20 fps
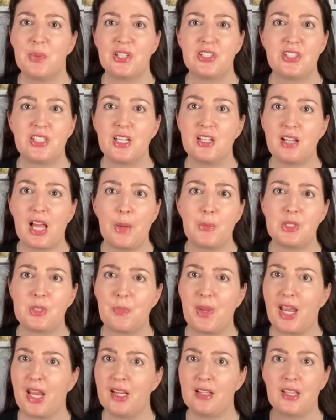But still, I was
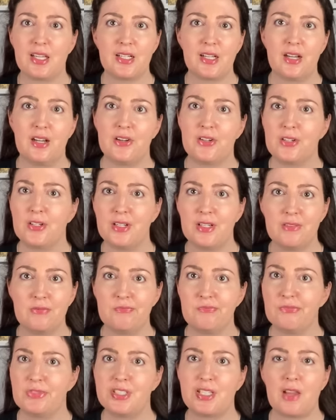paying like
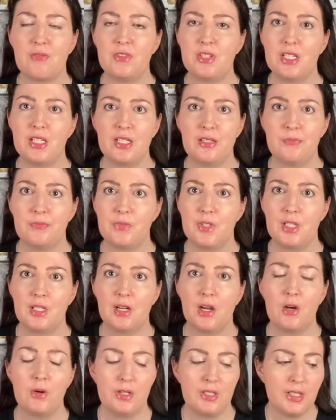170, you
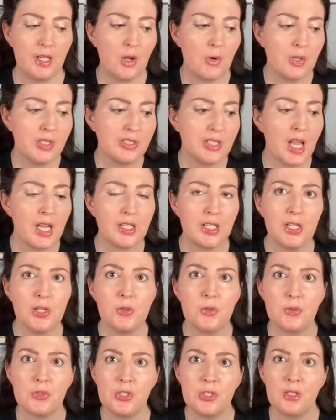know? And no, it's not
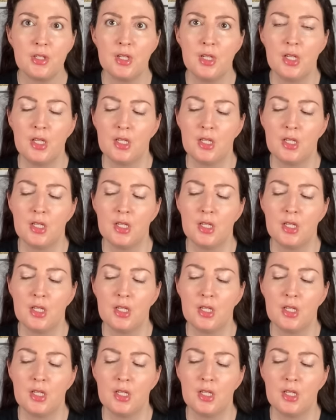huge.